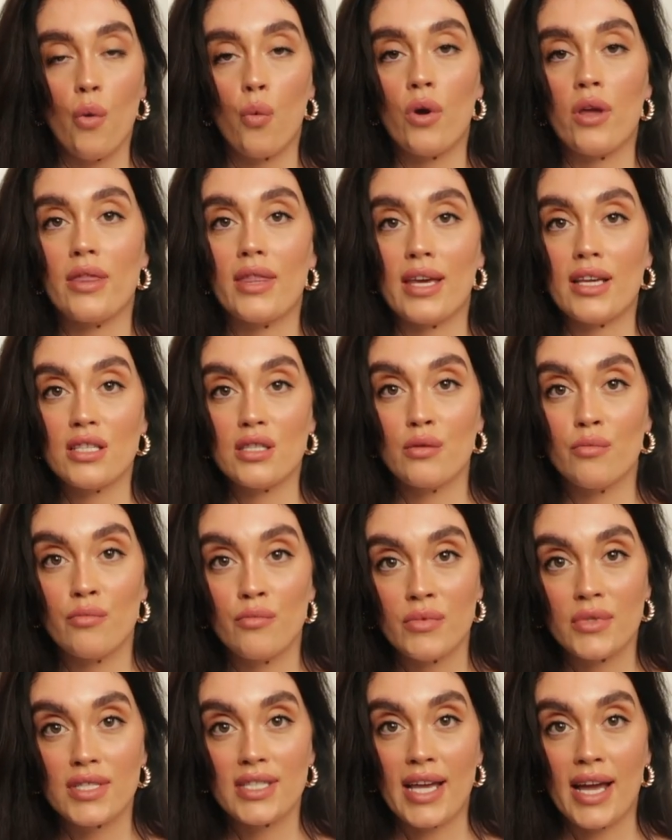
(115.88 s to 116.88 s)
with like
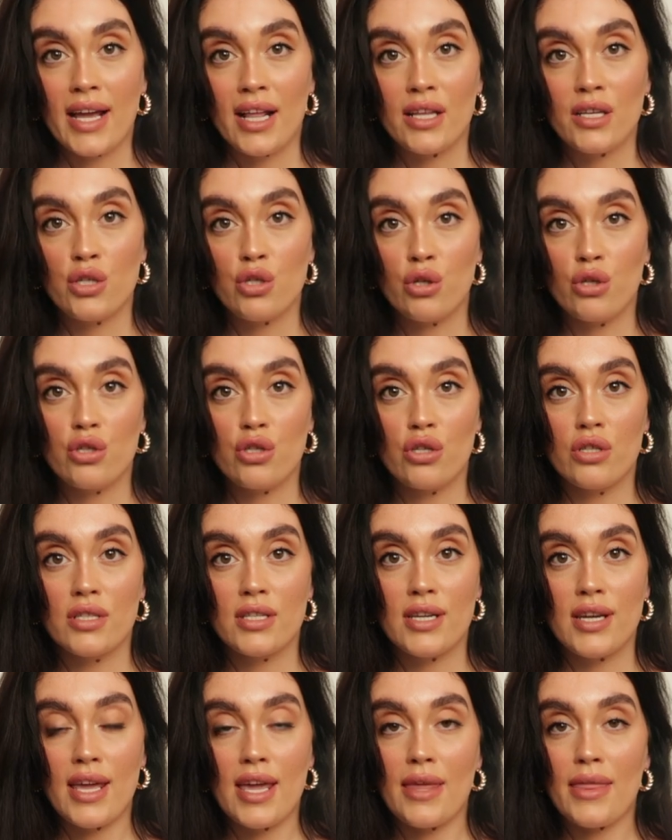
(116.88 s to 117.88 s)
some cycling shorts
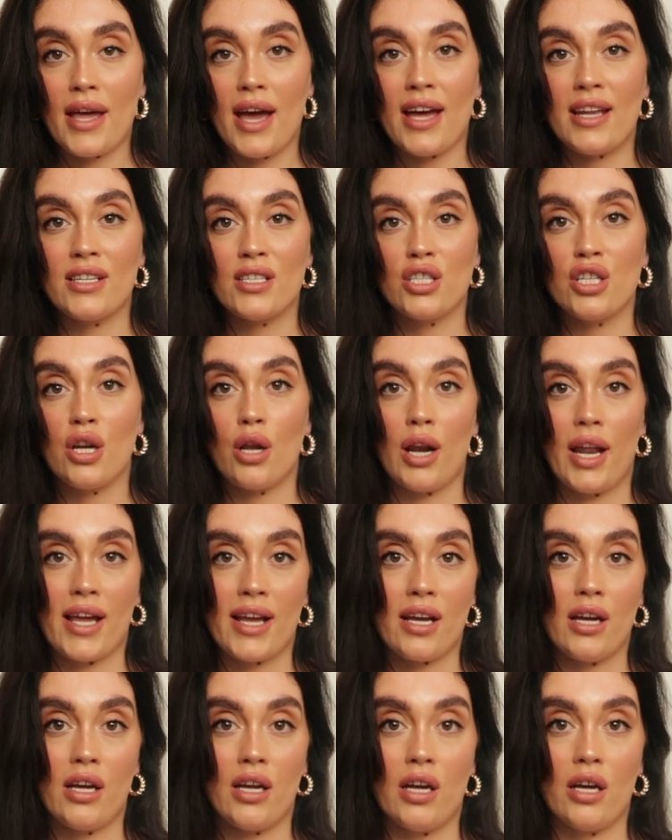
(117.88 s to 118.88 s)
underneath and, you know,
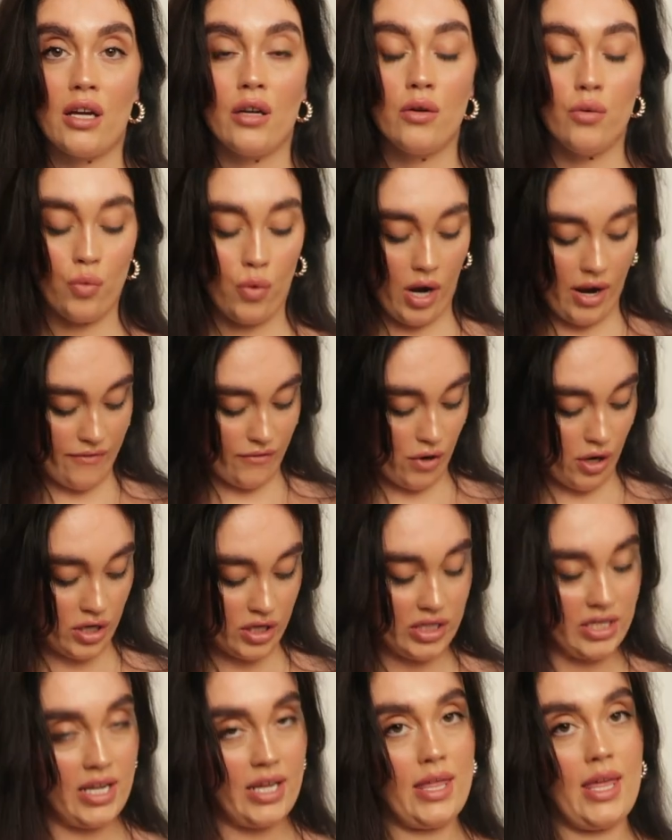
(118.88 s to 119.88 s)
like a, what I've got
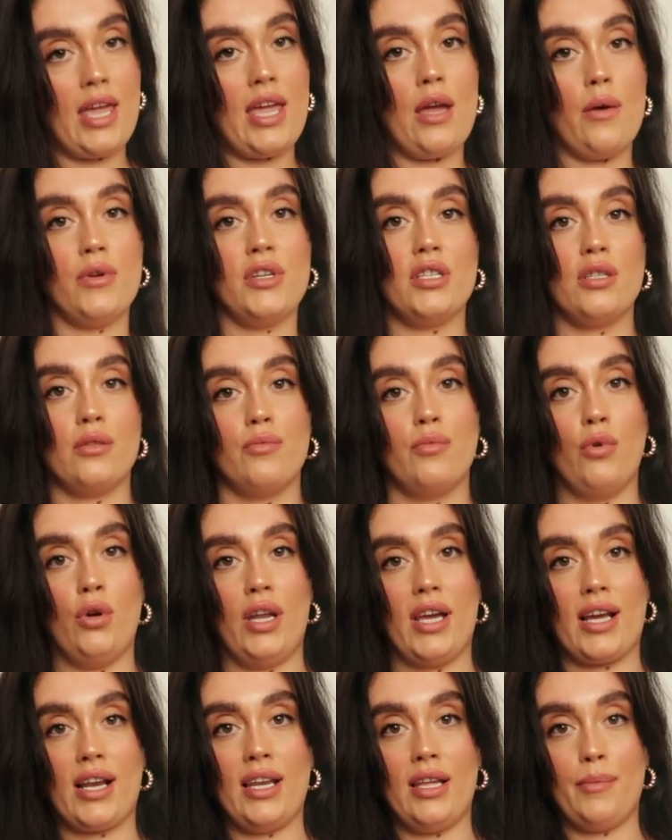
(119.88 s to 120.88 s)
underneath here, which is more
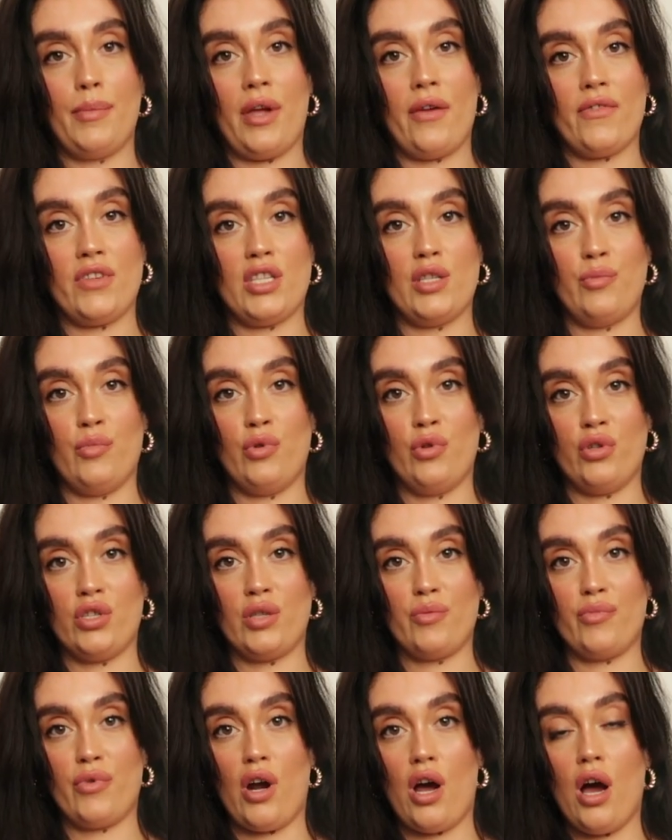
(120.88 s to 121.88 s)
like a little bit of a
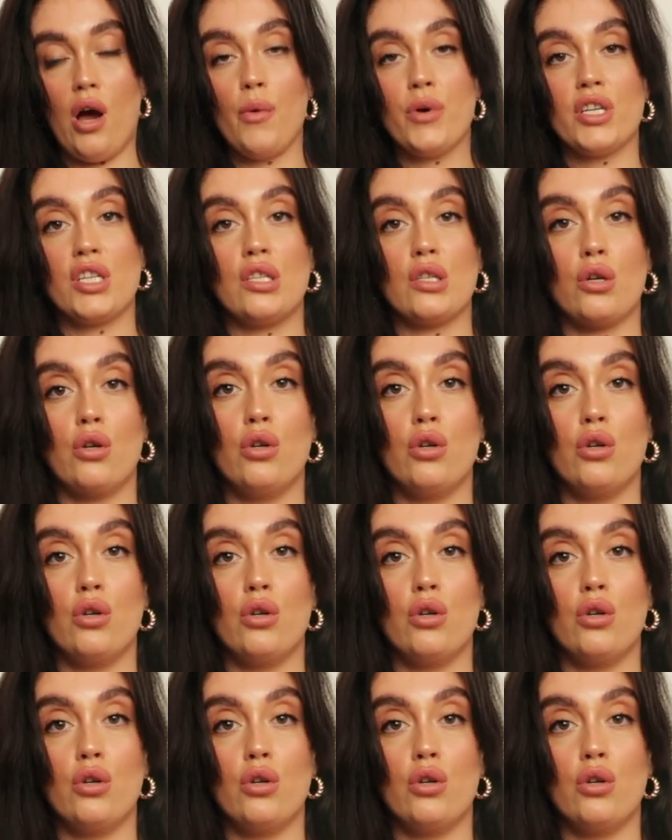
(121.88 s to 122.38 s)
sports bra, which is